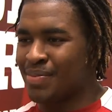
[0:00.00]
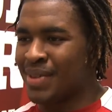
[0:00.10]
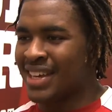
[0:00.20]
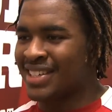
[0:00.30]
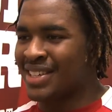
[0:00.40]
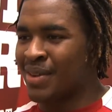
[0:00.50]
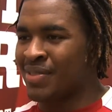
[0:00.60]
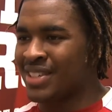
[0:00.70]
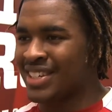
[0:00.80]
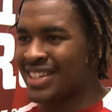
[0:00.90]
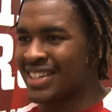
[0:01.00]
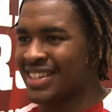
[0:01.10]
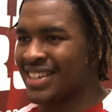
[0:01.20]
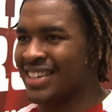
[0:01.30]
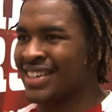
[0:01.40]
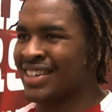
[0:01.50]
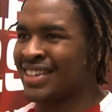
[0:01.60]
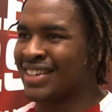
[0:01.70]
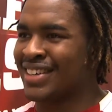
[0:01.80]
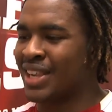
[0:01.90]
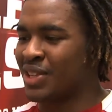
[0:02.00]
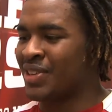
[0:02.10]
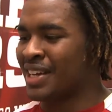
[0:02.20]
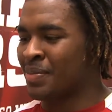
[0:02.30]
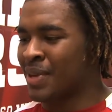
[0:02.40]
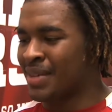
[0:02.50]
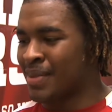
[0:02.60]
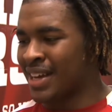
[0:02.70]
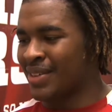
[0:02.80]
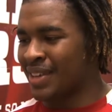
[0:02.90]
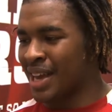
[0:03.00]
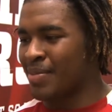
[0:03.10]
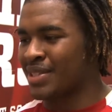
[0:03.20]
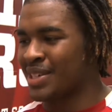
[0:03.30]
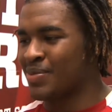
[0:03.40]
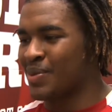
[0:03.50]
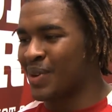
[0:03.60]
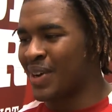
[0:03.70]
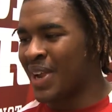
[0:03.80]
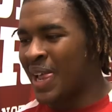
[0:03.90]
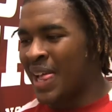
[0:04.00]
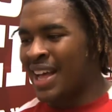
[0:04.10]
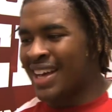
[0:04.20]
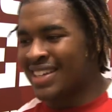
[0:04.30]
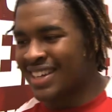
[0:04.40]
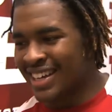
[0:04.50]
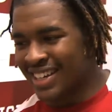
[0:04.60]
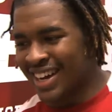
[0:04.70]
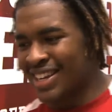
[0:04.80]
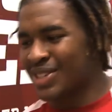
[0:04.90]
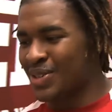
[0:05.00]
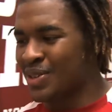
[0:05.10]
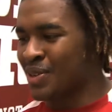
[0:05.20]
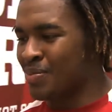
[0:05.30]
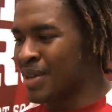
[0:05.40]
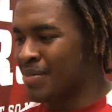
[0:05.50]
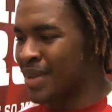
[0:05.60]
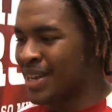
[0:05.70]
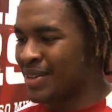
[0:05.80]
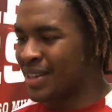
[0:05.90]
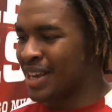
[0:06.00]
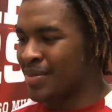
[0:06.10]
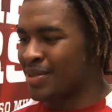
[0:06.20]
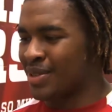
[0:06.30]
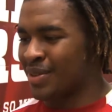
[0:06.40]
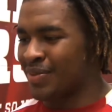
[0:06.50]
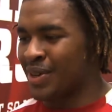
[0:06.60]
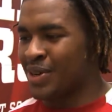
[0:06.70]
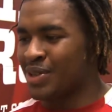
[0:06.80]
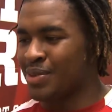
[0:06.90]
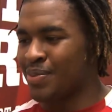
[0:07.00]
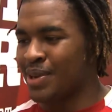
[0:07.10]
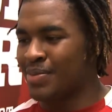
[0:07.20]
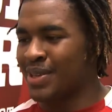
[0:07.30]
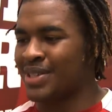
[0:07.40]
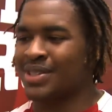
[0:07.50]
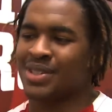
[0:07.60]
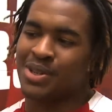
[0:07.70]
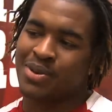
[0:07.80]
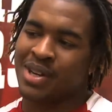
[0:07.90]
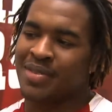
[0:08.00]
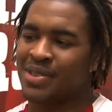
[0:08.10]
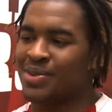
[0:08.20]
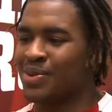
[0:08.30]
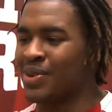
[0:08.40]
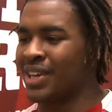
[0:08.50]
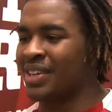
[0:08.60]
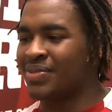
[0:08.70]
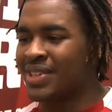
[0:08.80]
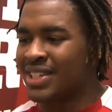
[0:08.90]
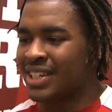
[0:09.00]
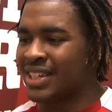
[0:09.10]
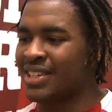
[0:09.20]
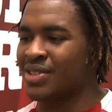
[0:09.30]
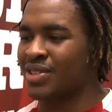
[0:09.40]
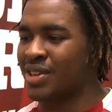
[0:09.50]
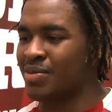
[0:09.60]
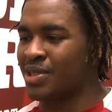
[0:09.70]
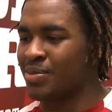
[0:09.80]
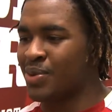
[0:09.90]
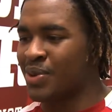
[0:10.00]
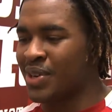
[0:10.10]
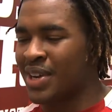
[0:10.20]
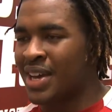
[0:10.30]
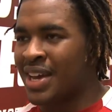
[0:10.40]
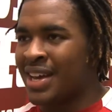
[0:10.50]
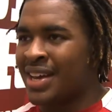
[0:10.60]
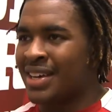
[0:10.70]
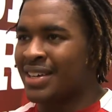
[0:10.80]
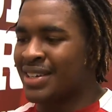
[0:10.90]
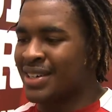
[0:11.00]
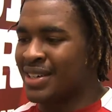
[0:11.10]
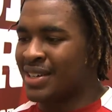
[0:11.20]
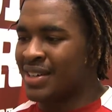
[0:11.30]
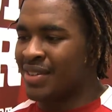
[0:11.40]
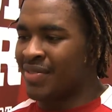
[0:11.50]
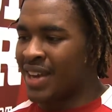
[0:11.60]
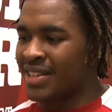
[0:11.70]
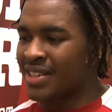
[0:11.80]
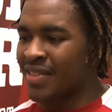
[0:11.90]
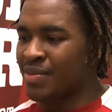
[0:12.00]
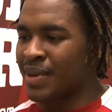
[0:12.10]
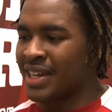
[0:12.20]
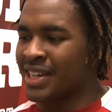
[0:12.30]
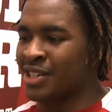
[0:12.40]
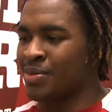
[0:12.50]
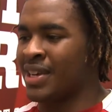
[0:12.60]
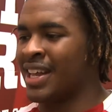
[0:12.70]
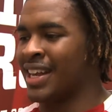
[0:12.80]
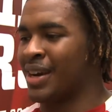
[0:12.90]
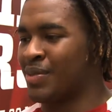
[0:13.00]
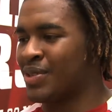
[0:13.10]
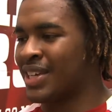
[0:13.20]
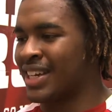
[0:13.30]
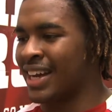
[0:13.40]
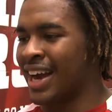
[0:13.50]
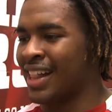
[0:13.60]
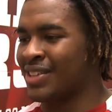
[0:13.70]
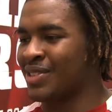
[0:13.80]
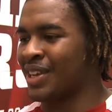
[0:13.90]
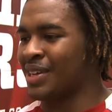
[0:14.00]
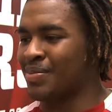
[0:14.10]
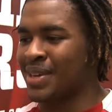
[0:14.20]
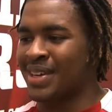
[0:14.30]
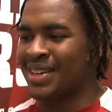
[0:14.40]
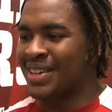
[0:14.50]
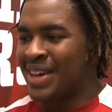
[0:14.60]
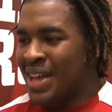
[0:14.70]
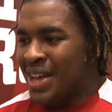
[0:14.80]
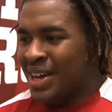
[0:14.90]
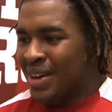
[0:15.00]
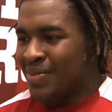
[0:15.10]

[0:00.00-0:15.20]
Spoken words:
Biggest difference, you're not the big man on campus anymore. It's like in high school, you're the big man on campus on the field. You can pretty much do whatever you want. Like physically, you're so much more advanced than everybody else. But then like when you get to college, you're like, man, I